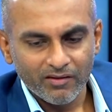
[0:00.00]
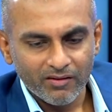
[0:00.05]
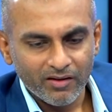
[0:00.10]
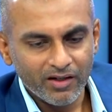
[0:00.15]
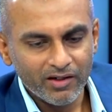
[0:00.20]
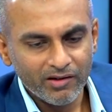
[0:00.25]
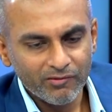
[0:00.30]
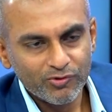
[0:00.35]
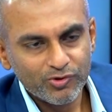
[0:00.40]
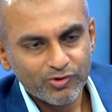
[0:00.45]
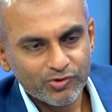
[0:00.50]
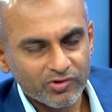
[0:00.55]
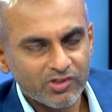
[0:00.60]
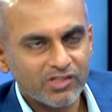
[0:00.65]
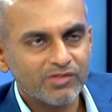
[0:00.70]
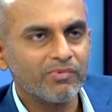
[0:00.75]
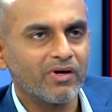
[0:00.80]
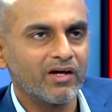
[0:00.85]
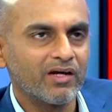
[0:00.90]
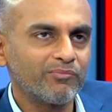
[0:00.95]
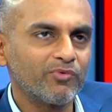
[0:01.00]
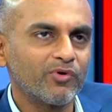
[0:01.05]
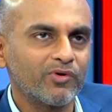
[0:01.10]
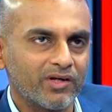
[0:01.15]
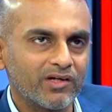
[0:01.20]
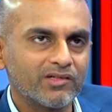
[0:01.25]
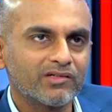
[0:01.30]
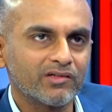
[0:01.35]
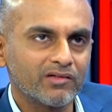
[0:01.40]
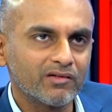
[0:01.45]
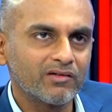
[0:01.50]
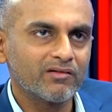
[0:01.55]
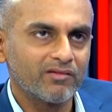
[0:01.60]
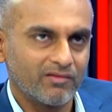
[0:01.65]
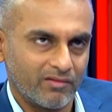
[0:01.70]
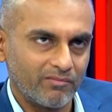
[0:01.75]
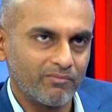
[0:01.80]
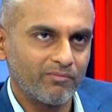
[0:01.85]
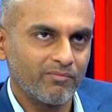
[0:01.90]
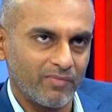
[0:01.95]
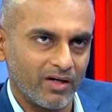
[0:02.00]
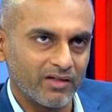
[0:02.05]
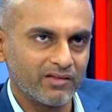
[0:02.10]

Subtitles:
individuals buy protection by